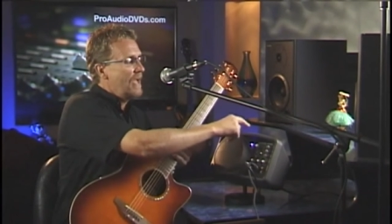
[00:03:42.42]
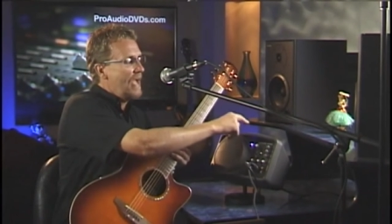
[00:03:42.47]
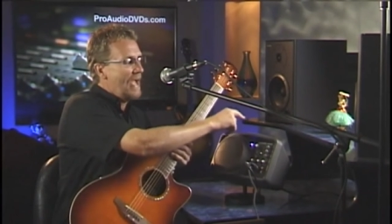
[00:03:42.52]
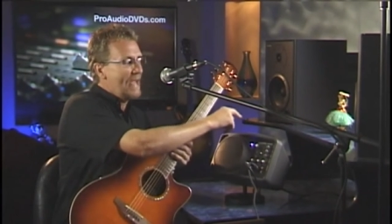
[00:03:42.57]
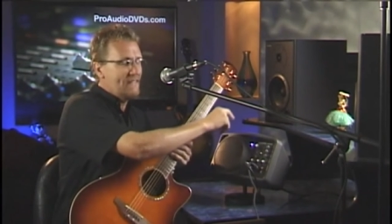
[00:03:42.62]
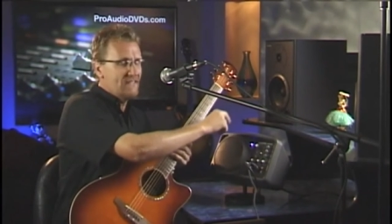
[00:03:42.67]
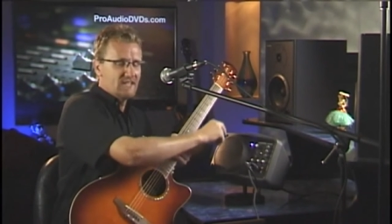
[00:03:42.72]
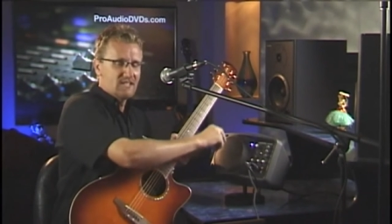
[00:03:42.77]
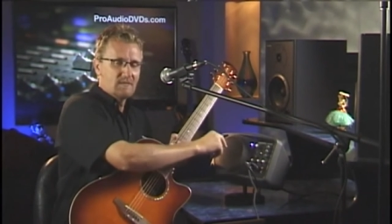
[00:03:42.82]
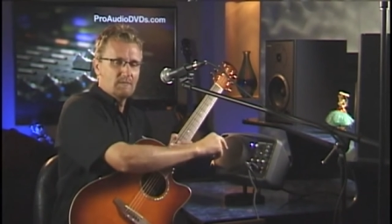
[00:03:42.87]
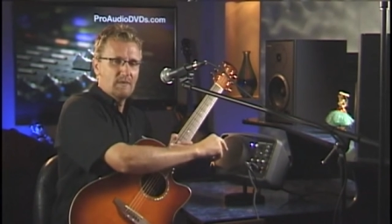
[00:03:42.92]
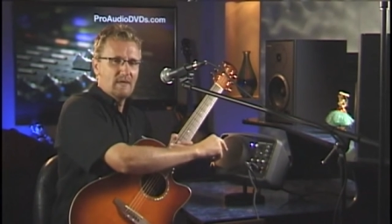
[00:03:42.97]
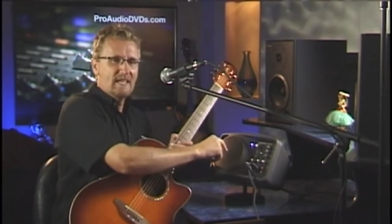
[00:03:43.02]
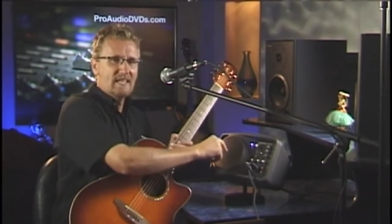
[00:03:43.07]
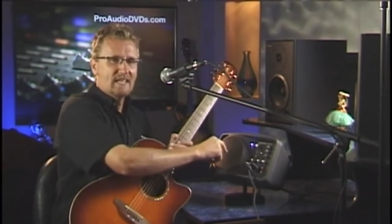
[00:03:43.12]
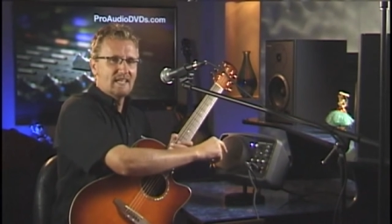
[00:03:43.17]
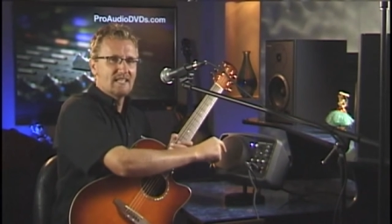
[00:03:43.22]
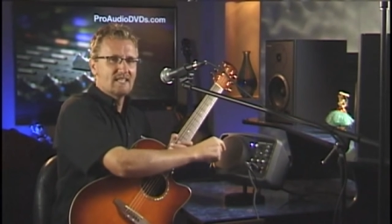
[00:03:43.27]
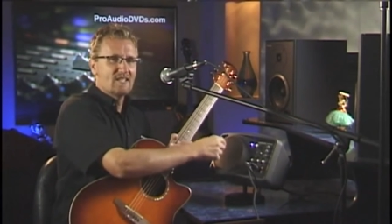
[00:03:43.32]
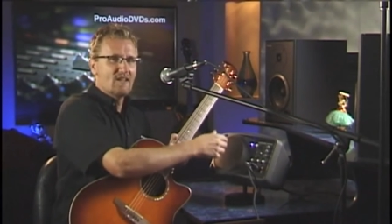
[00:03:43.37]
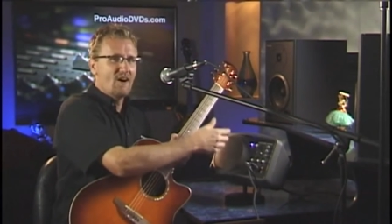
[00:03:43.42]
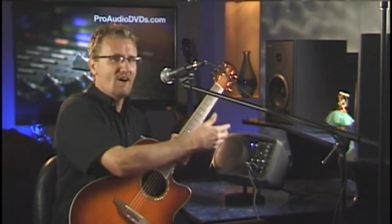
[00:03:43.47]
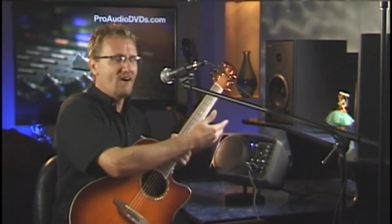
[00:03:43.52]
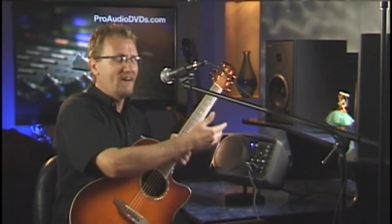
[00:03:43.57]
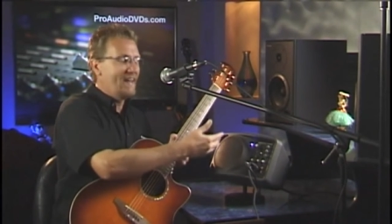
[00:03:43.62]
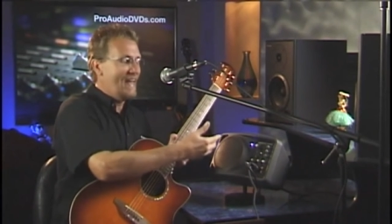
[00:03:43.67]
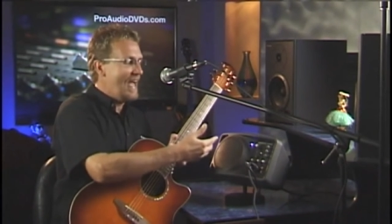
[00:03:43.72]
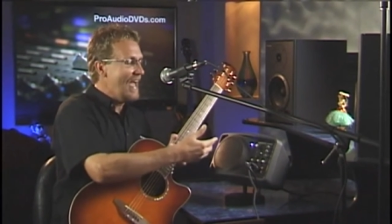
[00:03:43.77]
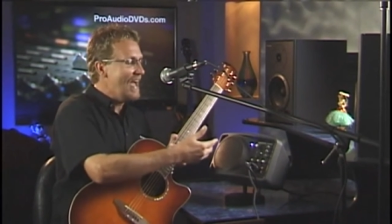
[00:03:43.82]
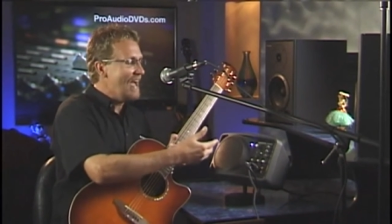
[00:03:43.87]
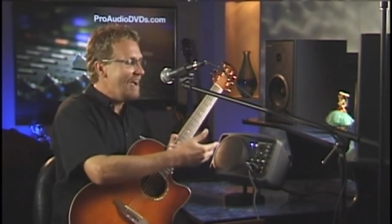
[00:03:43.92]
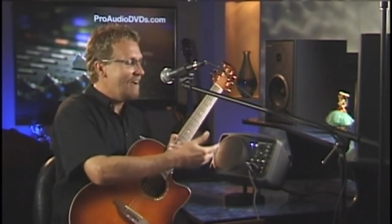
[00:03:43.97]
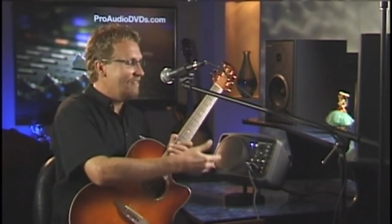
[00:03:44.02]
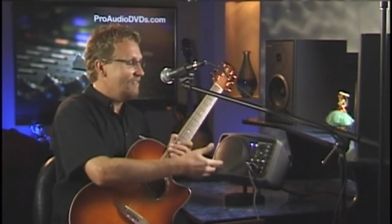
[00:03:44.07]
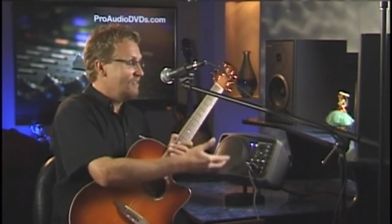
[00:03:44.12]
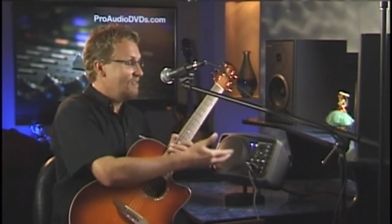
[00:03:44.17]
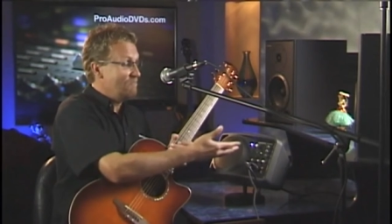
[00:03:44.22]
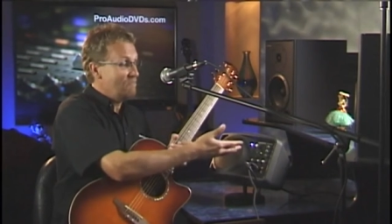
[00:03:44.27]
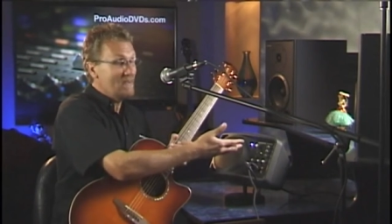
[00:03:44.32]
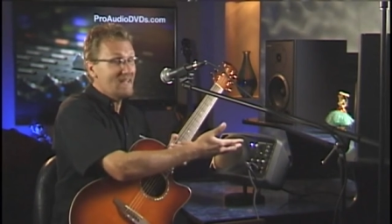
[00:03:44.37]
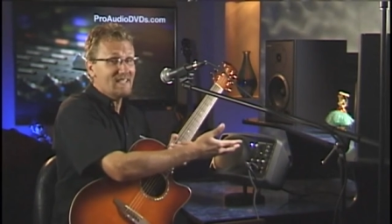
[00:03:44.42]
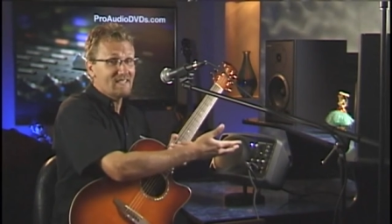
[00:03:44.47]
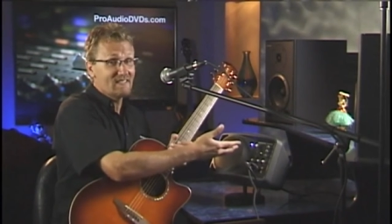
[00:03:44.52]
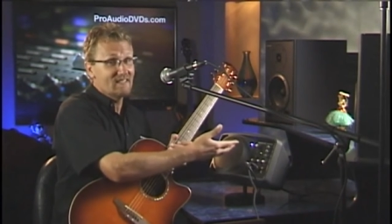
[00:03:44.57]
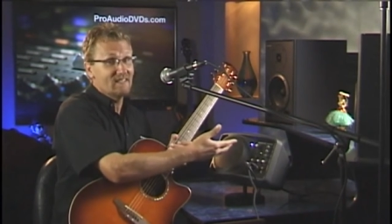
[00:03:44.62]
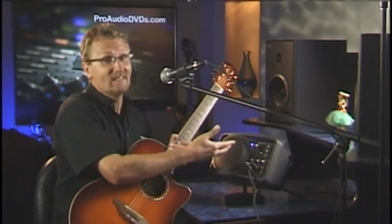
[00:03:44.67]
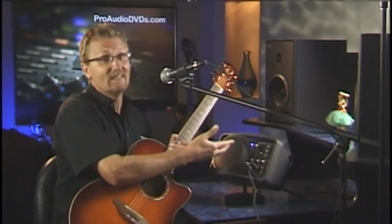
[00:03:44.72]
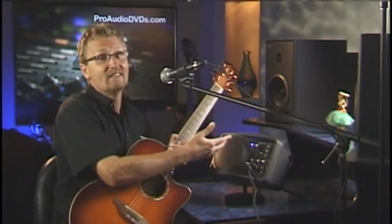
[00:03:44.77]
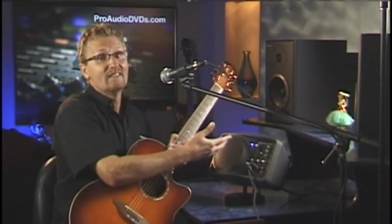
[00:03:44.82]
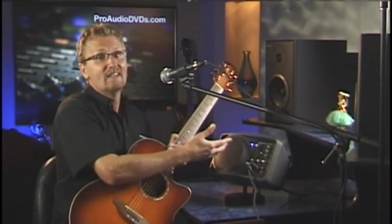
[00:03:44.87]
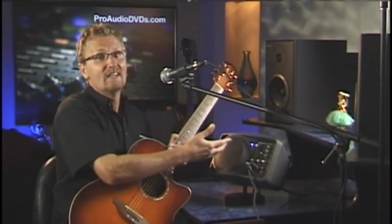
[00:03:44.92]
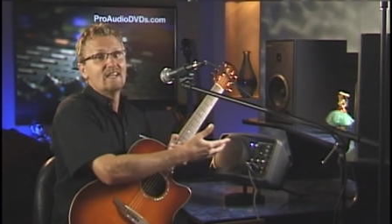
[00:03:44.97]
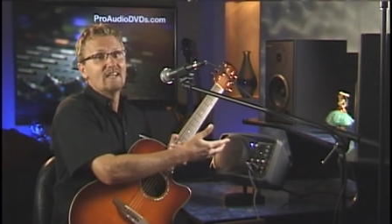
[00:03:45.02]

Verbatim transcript: and the speakers on out and the mixer